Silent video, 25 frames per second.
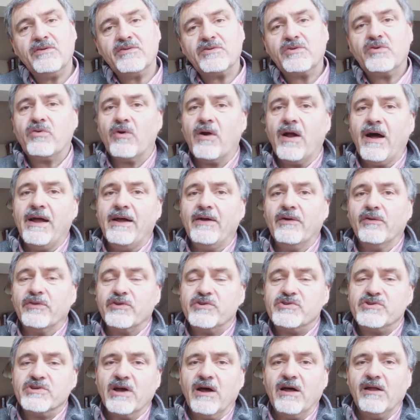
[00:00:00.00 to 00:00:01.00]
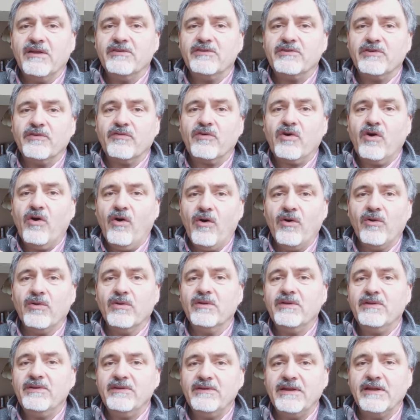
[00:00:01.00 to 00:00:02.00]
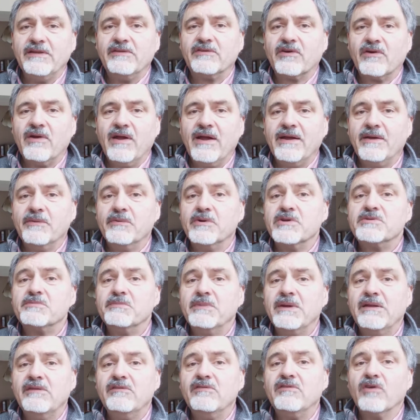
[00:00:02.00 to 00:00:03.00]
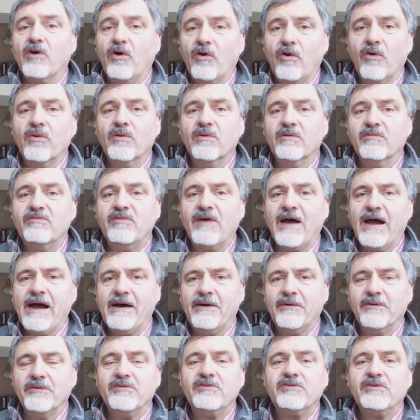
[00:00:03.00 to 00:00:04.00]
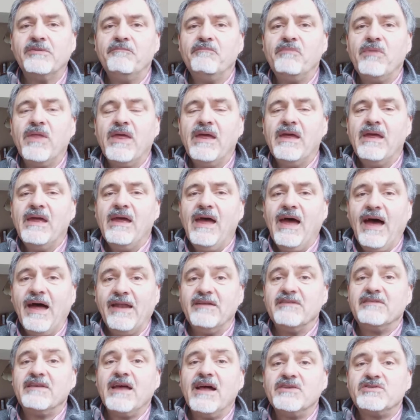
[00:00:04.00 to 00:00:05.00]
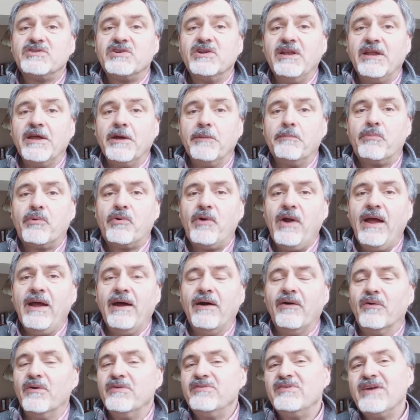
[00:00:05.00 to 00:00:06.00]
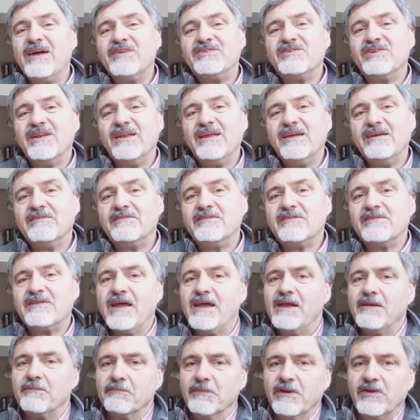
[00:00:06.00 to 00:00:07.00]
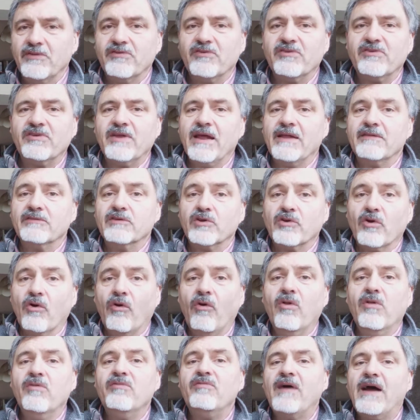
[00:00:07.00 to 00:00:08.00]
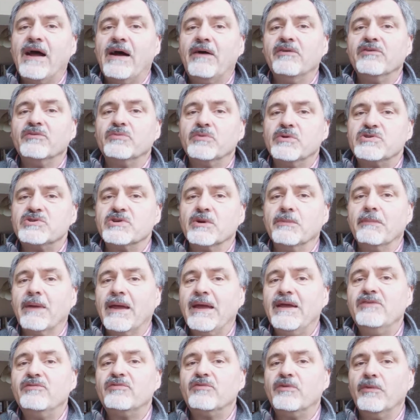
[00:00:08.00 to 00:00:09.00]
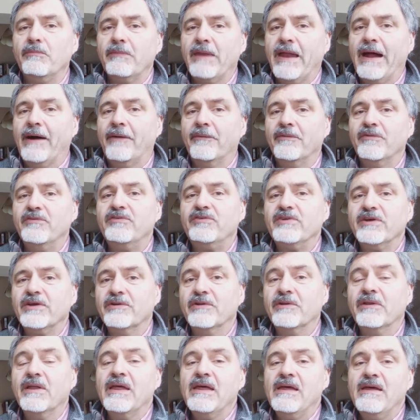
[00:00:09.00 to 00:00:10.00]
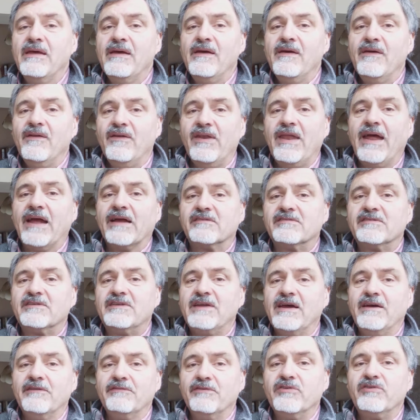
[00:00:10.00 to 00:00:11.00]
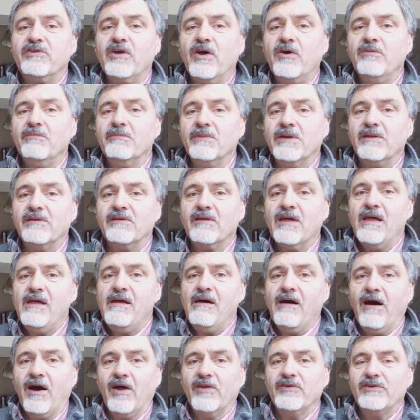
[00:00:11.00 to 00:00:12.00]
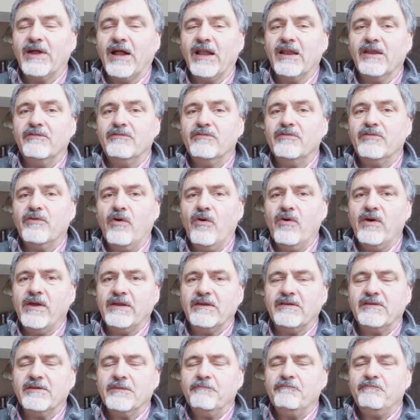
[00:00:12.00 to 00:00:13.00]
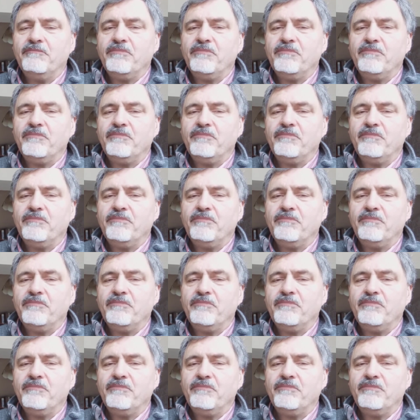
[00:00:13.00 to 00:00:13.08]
cry or the chant of Kol Nidre, which means all vows. And it's actually a prayer, or it's actually a statement saying that all vows which are made from now until next Day of Atonement are null and void.